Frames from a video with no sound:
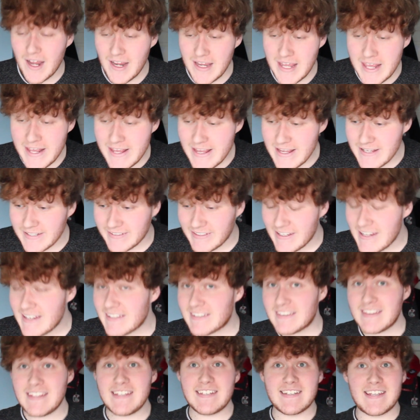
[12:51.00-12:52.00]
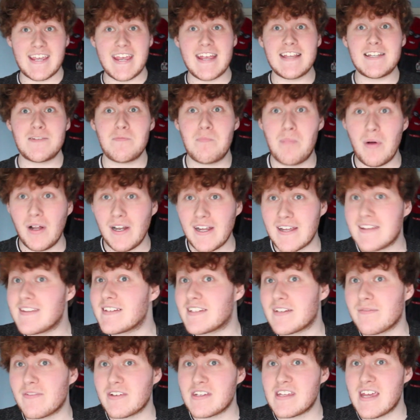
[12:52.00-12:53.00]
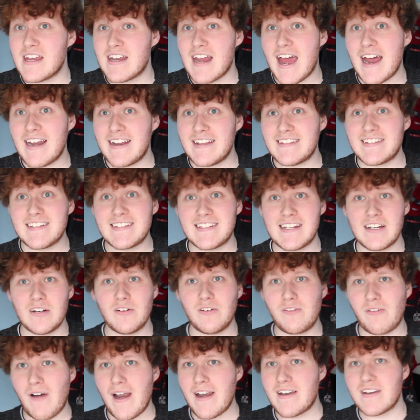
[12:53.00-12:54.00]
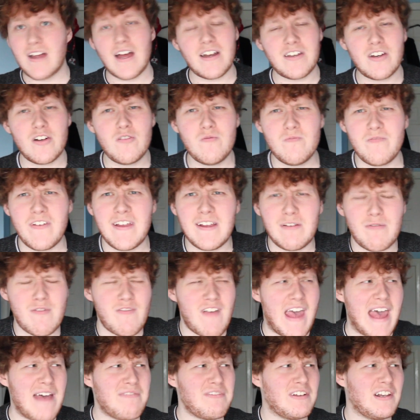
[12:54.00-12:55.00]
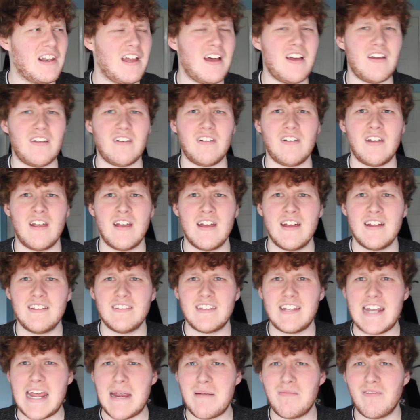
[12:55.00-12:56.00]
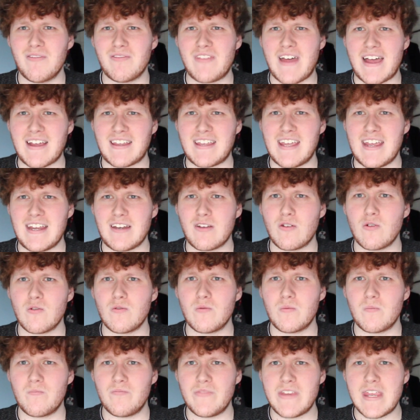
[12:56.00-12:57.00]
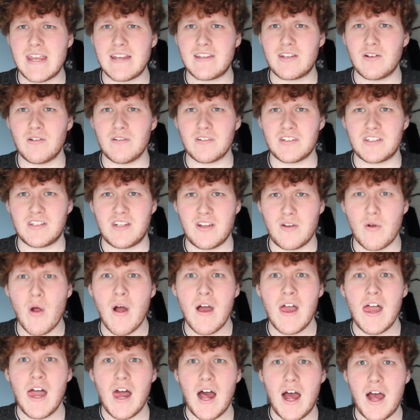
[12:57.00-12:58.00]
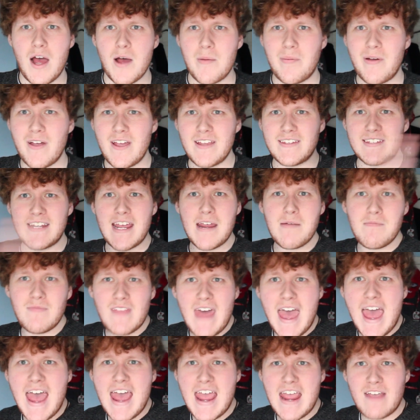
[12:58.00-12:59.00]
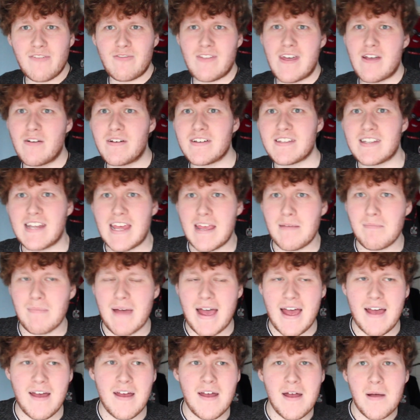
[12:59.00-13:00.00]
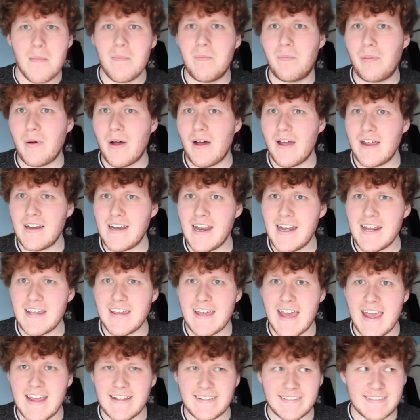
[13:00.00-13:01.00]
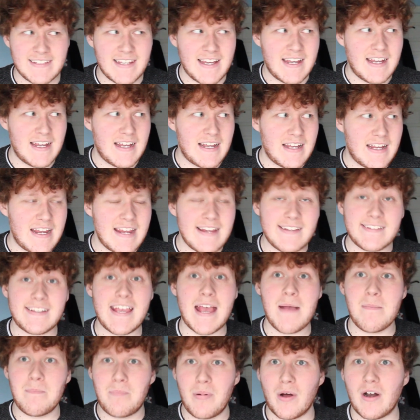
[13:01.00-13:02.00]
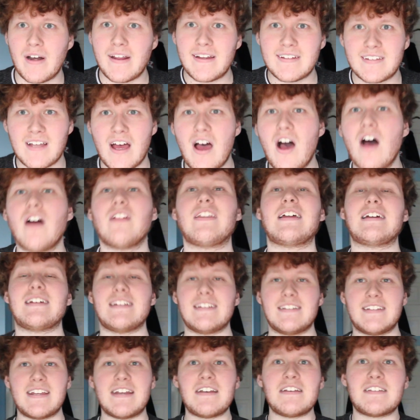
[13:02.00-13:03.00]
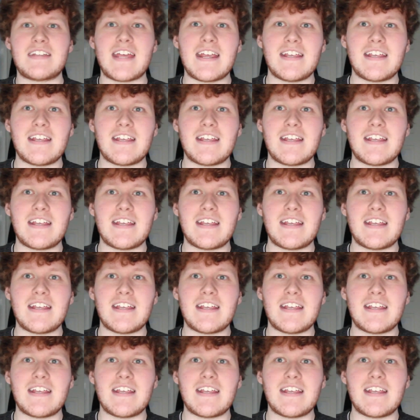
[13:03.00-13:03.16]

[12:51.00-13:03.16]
he sees these kids bullying this other kid, and it's his little friend. I don't think we've ever learned the name of that kid who he talks to. Put his name there if there is a name, Matt. But in any case, he's getting bullied. He's like, oh, they didn't